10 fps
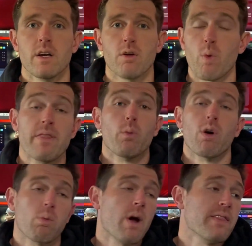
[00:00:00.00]
when,
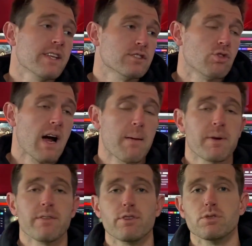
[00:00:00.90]
where, when these drop
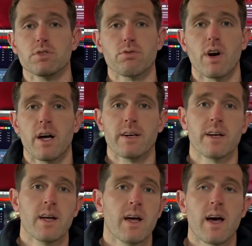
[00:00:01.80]
and if you do run,
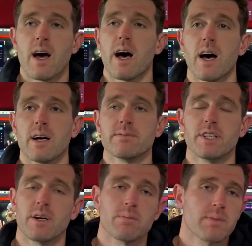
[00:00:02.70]
uh, you
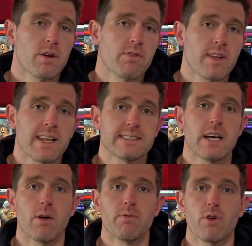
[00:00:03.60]
know, hopefully that's
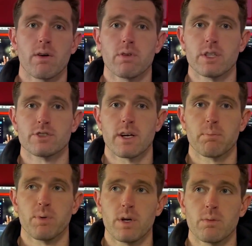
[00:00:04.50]
helpful. I really try to
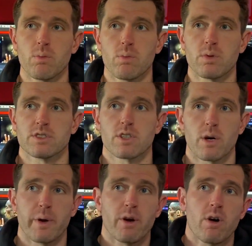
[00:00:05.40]
put what's
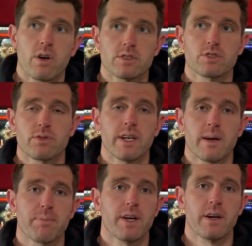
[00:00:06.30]
going on on screen
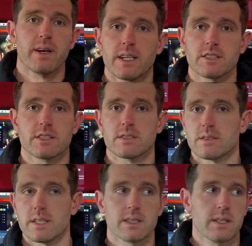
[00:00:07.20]
up there and just
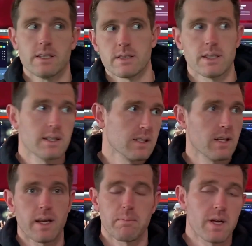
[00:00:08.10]
ding, ding, ding,
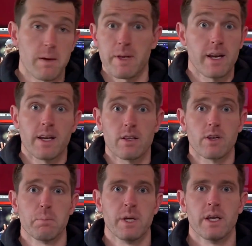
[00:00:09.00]
I'm, I'm hitting, look
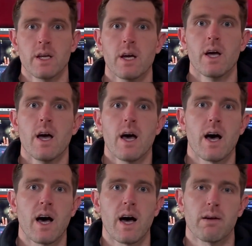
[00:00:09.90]
at me. Uh,
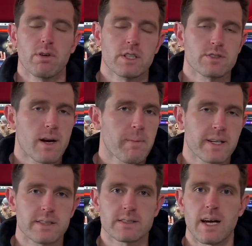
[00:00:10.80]
I really try to make
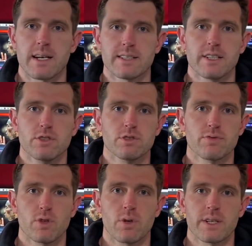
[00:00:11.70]
this content
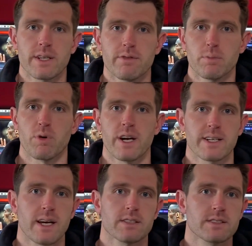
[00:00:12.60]
useful and give you
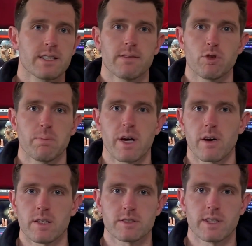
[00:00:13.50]
breakdowns to give you a better
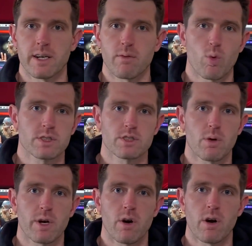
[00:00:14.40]
understanding of what's
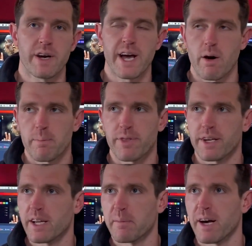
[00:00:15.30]
going on, how I'm
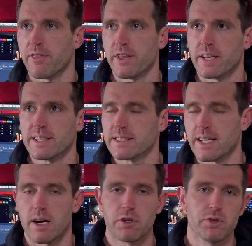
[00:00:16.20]
thinking about things, and
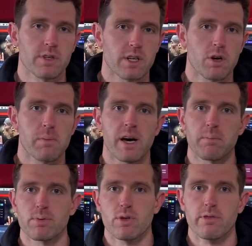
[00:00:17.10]
how you can go about
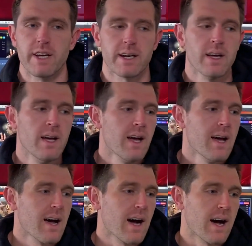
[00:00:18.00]
improving.
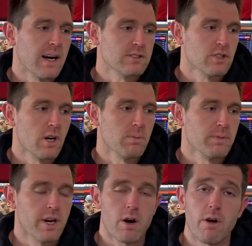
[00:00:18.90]
Uh, so,
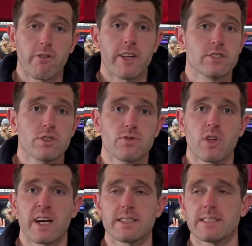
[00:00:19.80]
you know, hopefully it's useful.
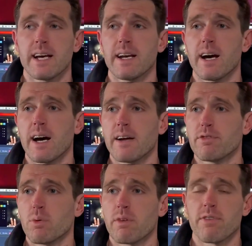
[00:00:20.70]
Like I said, uh, if
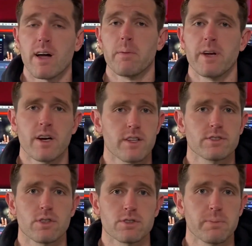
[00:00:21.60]
you want to follow me on other
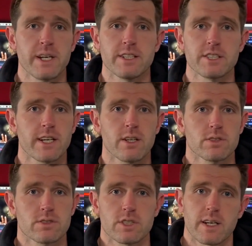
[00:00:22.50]
social media
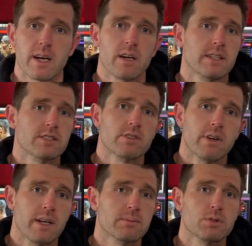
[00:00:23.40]
channels, check out
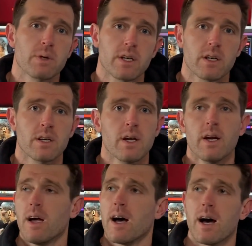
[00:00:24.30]
Instagram, Twitter.
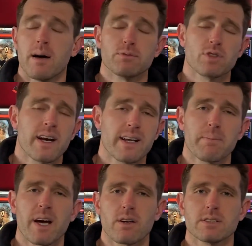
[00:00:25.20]
I'm trying to get
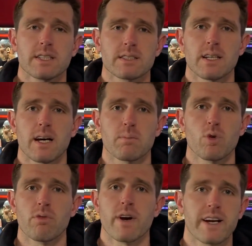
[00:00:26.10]
back on TikTok
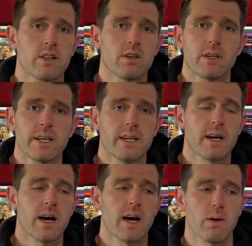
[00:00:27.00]
more regularly.
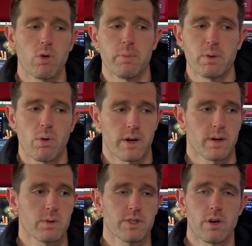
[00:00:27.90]
Uh, I will be
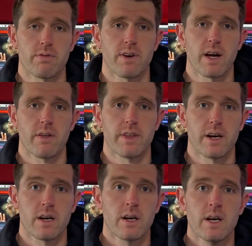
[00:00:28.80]
working with Notify on
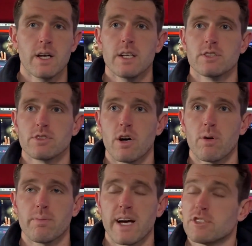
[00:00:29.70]
there.
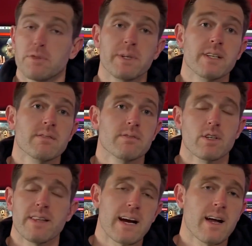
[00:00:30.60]
So that should be,
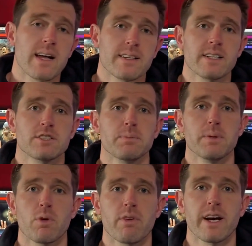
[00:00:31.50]
that content should be
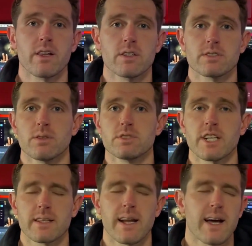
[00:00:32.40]
more regular. So
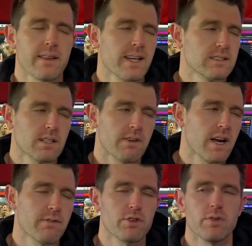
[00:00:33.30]
check that out, that stuff
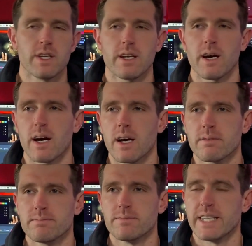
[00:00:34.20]
out if you need uh,
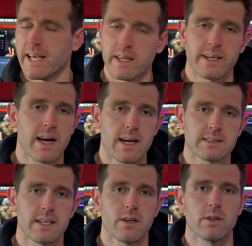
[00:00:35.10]
daily
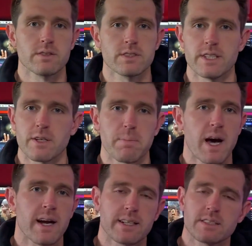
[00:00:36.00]
content on sneaker
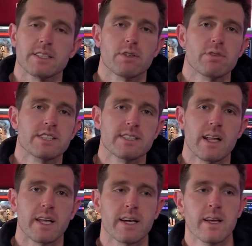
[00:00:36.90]
botting, sneaker
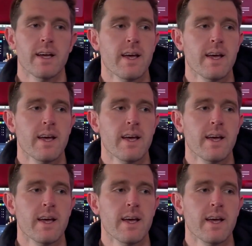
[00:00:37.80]
reselling.